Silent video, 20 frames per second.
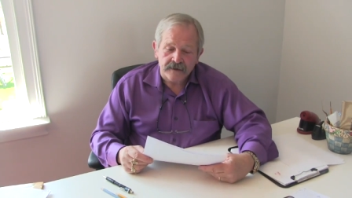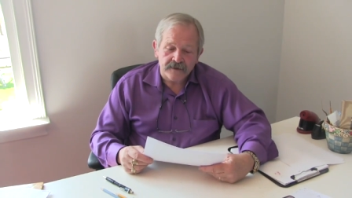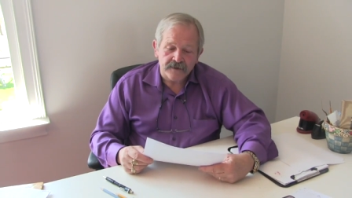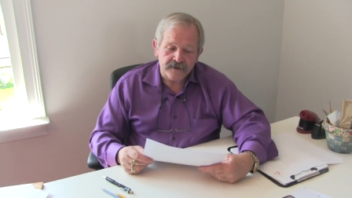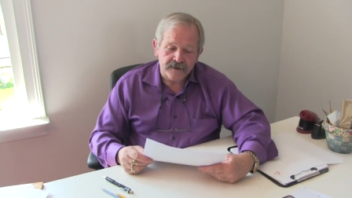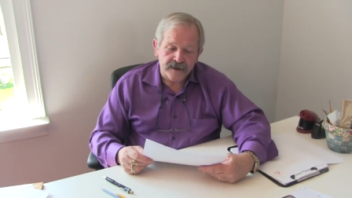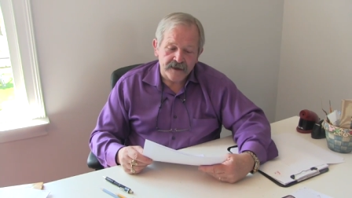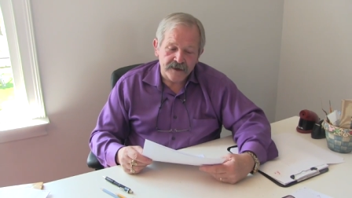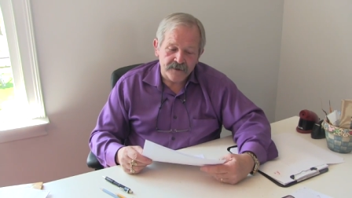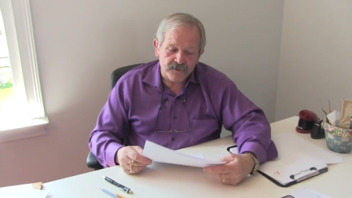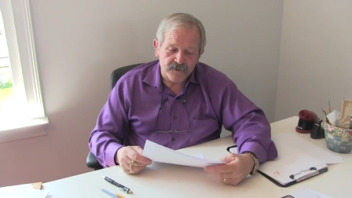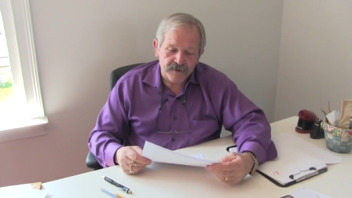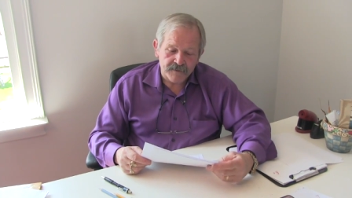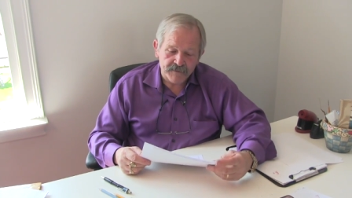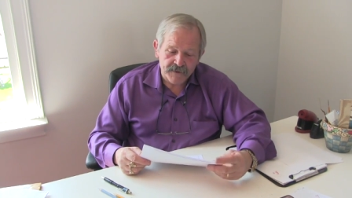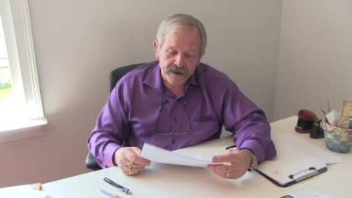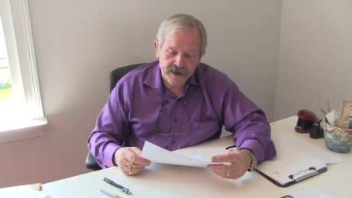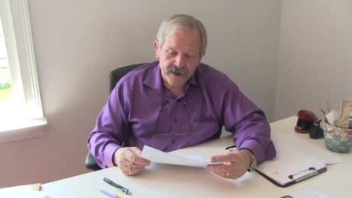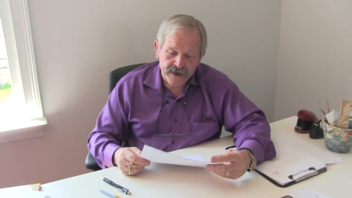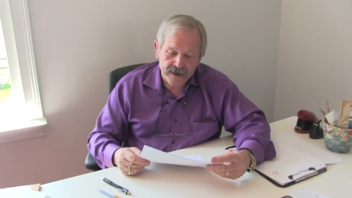Okay, we're
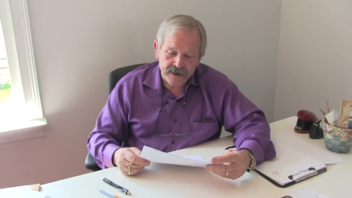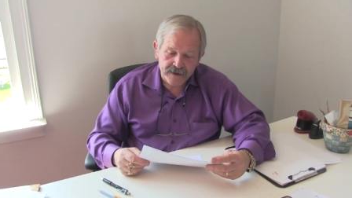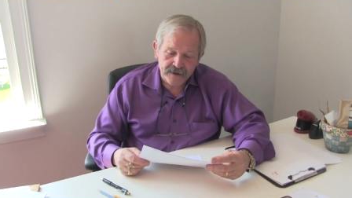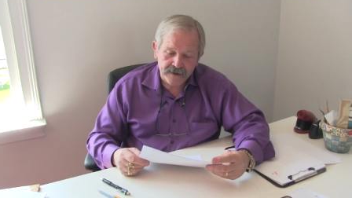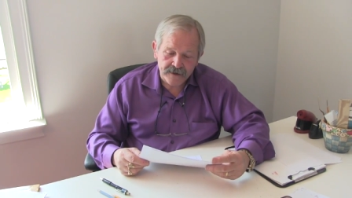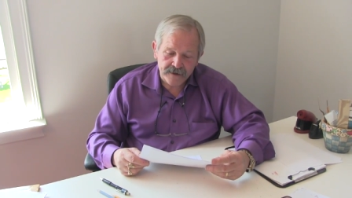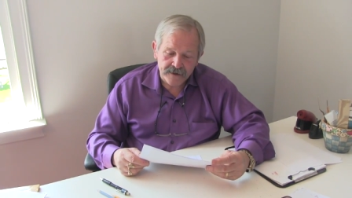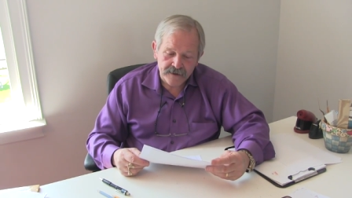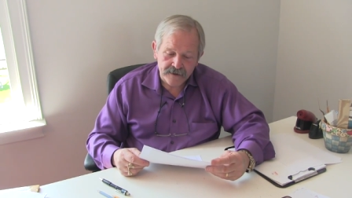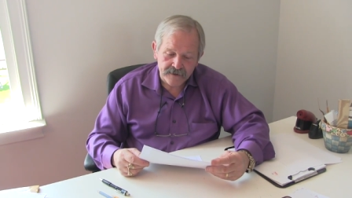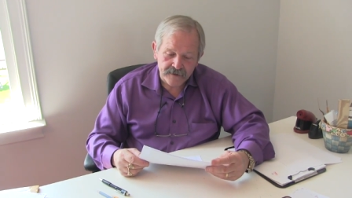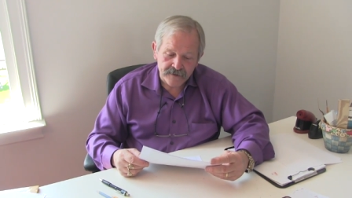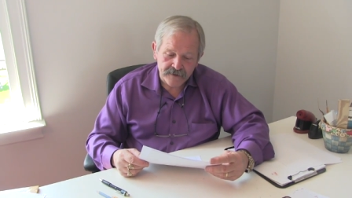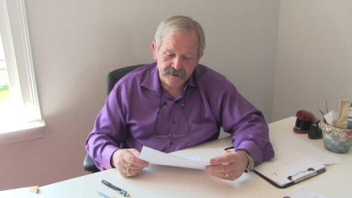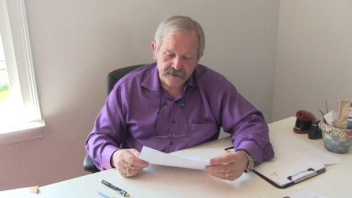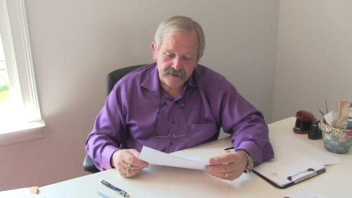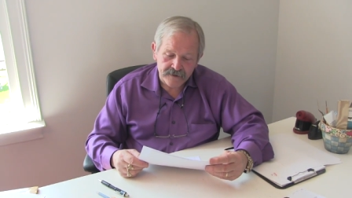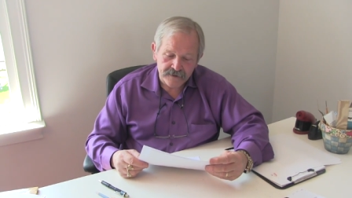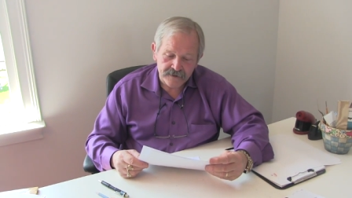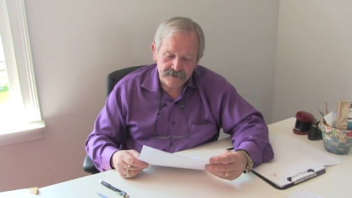back,
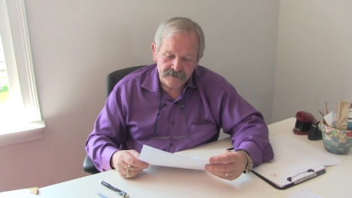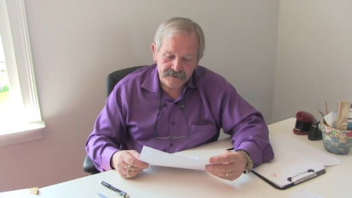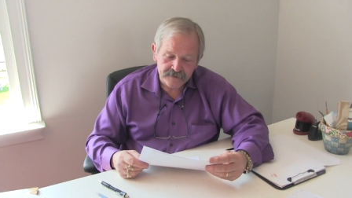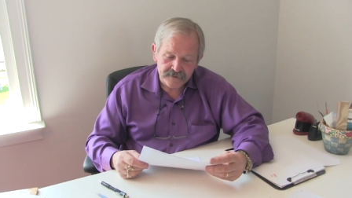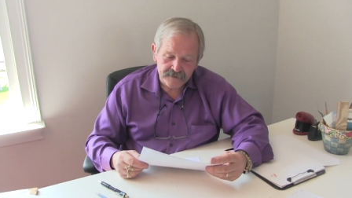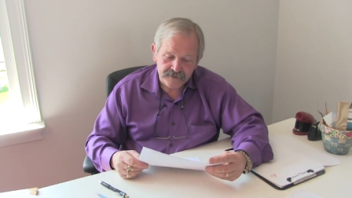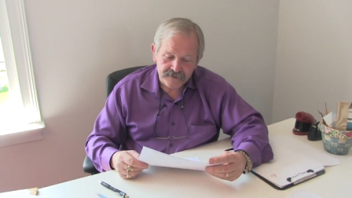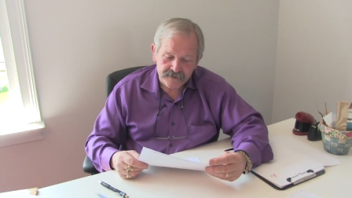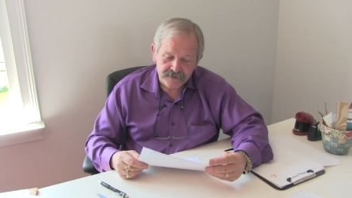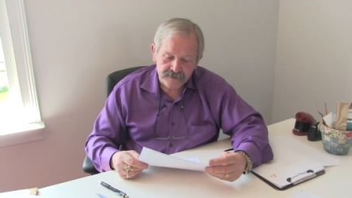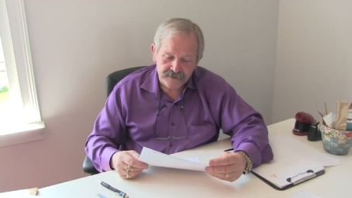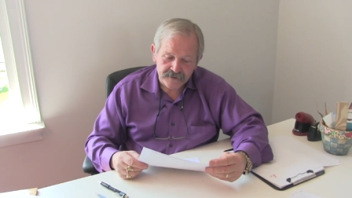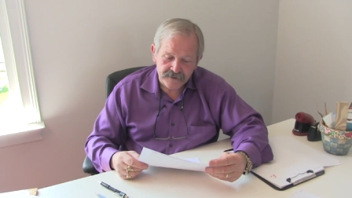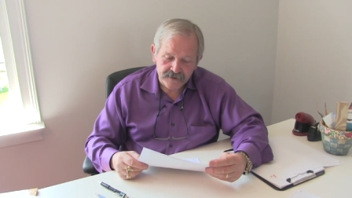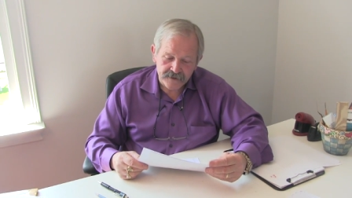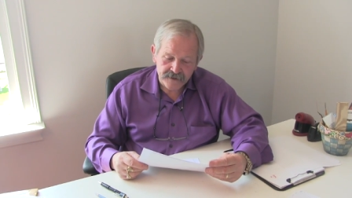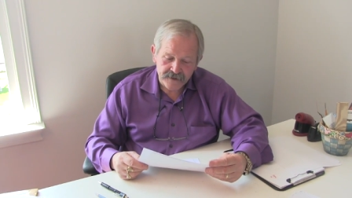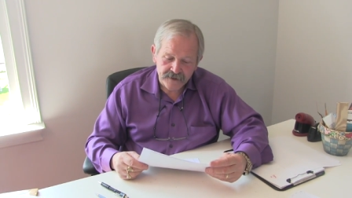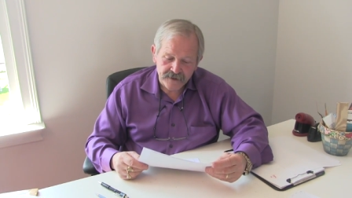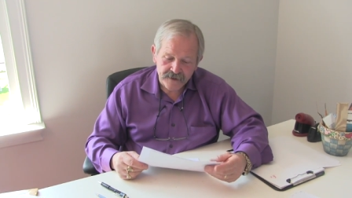
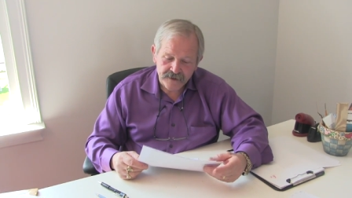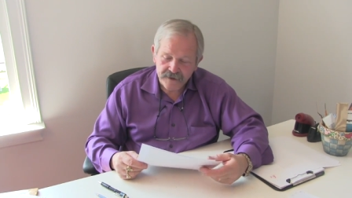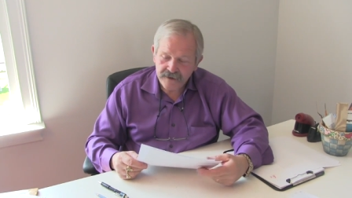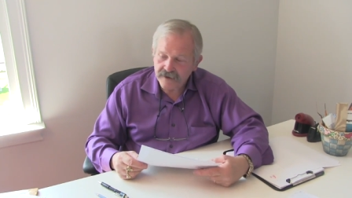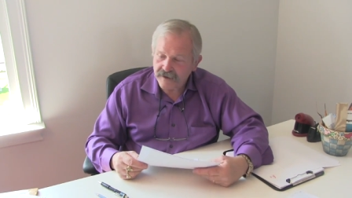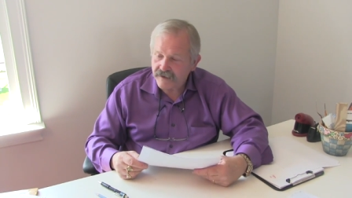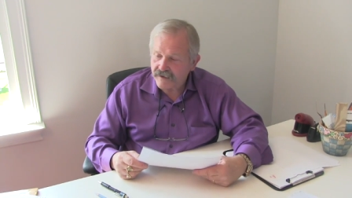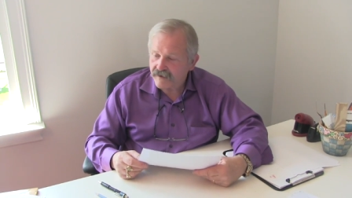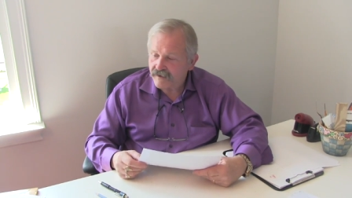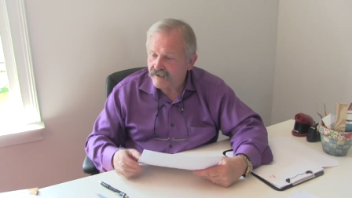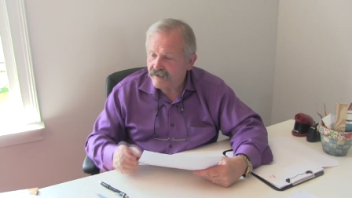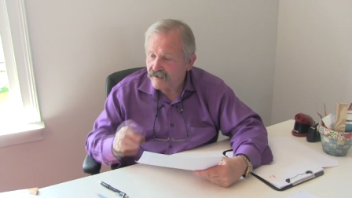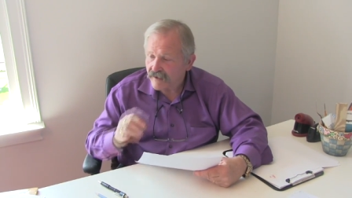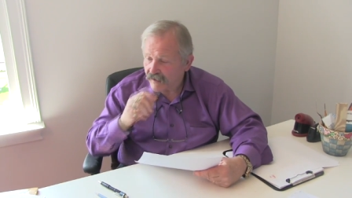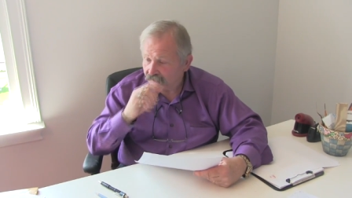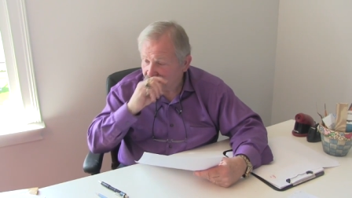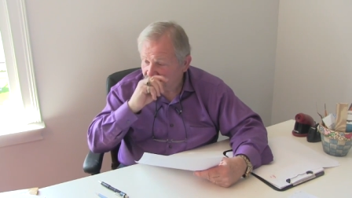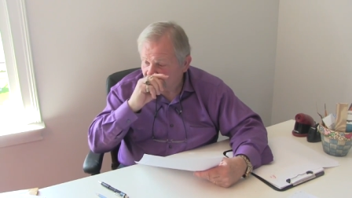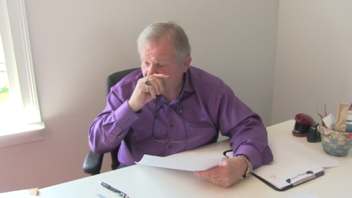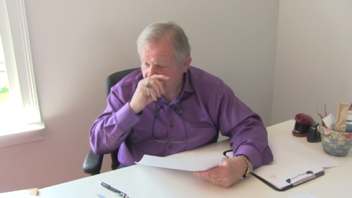and
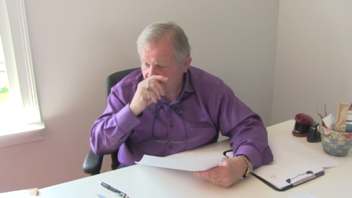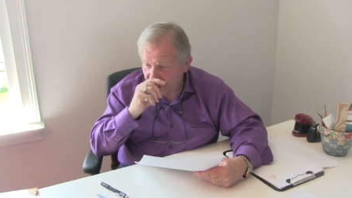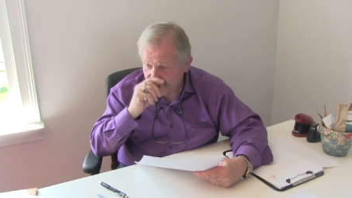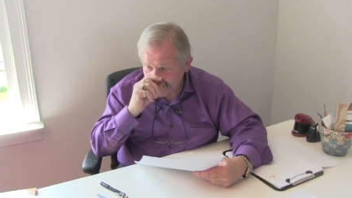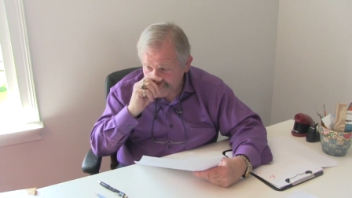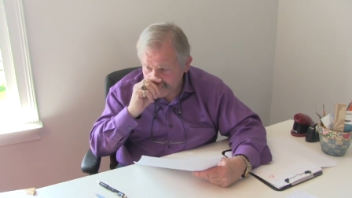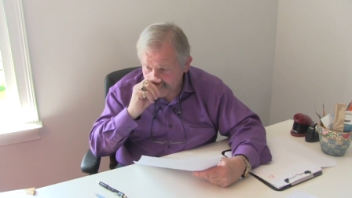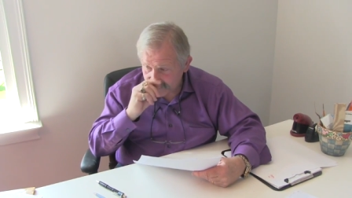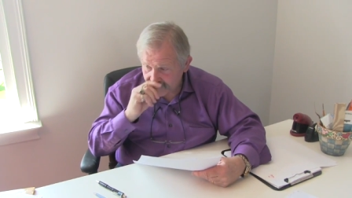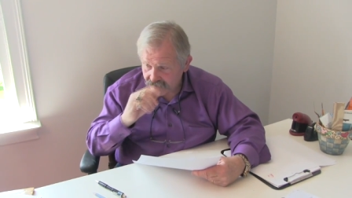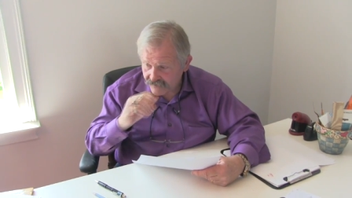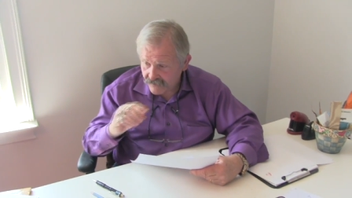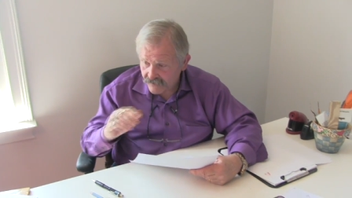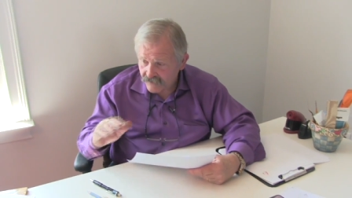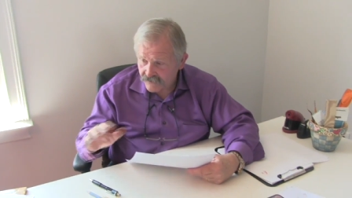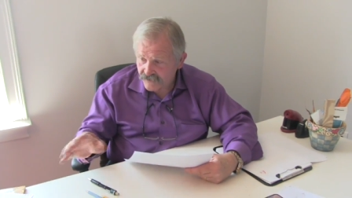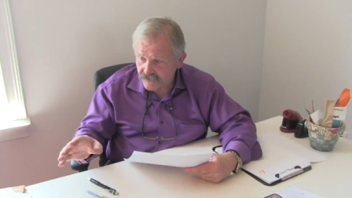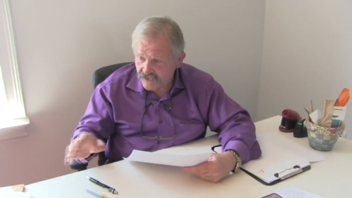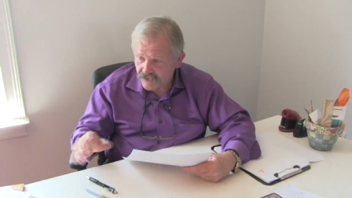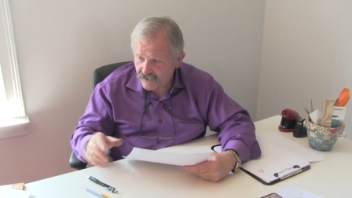I've completed the
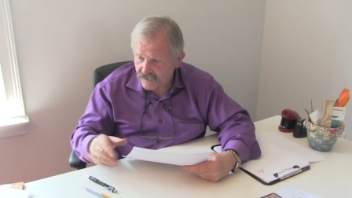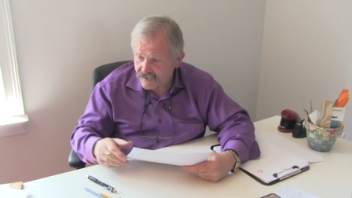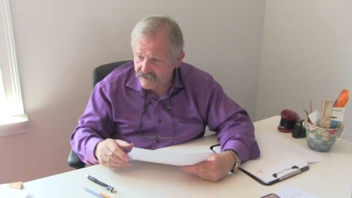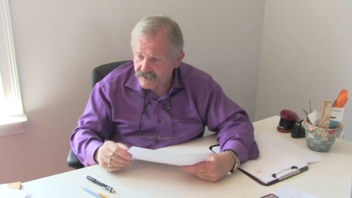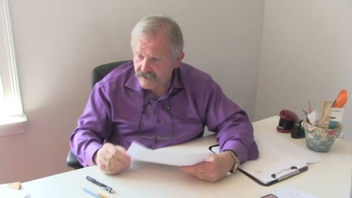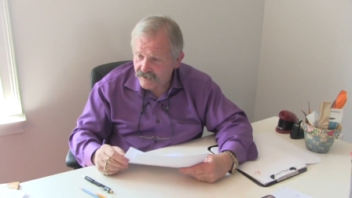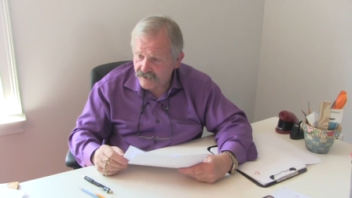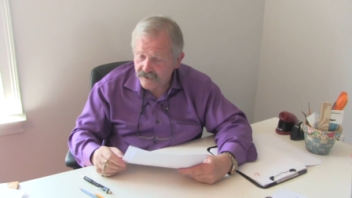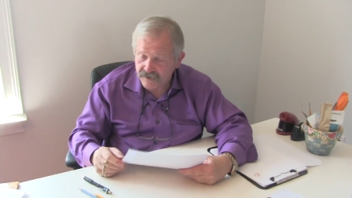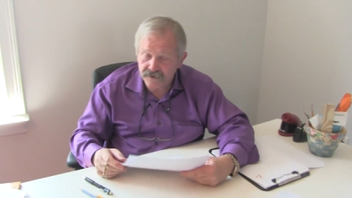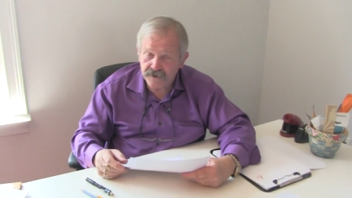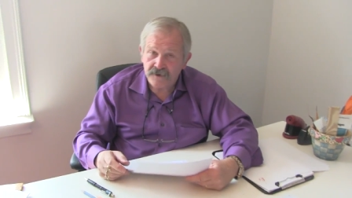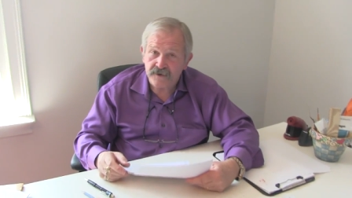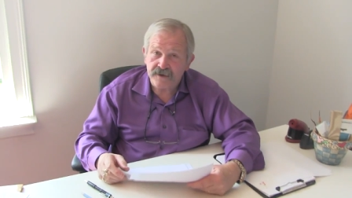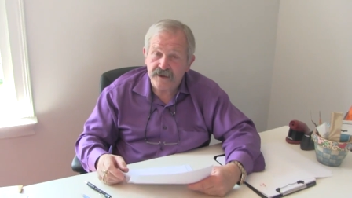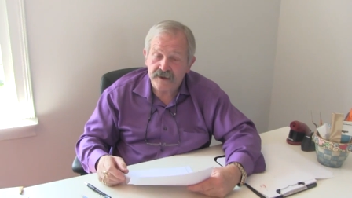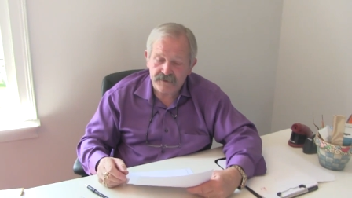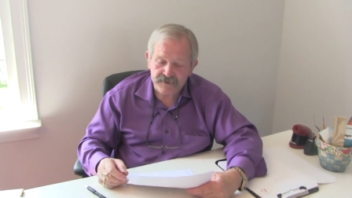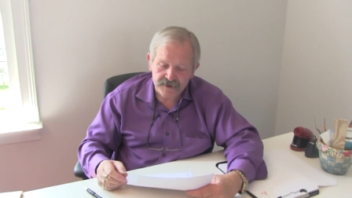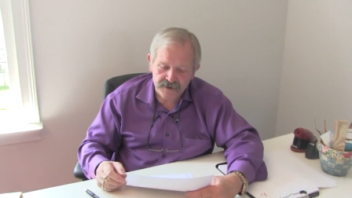other drawings like I
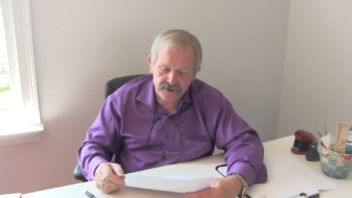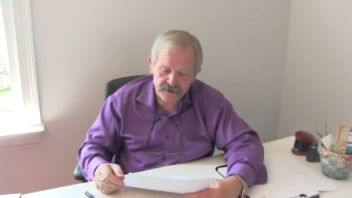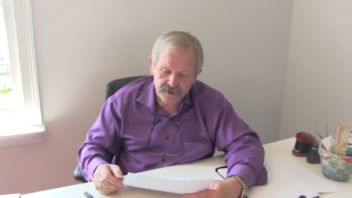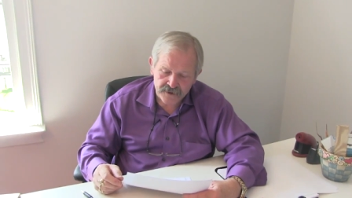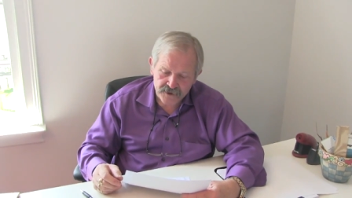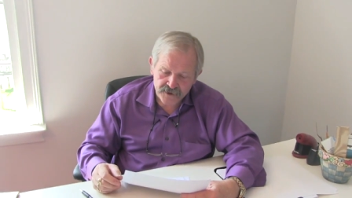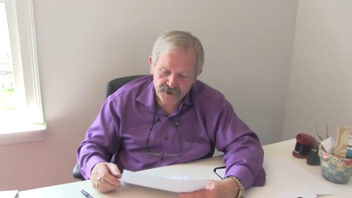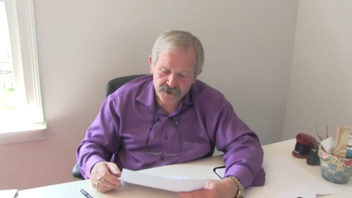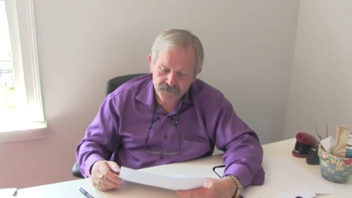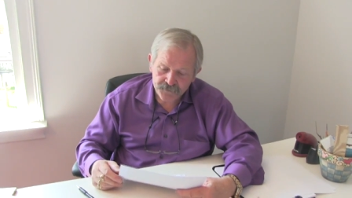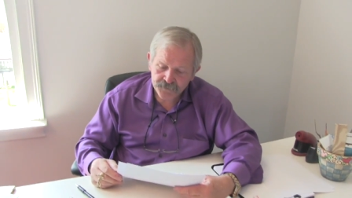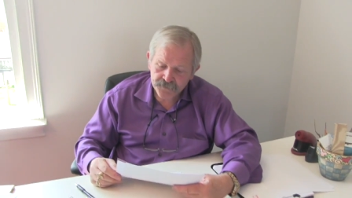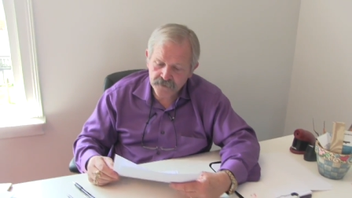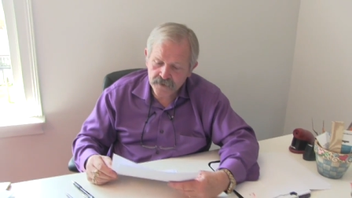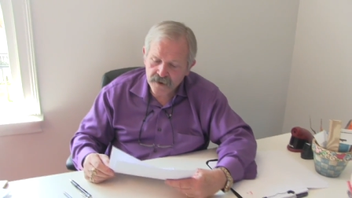told you I was going to do,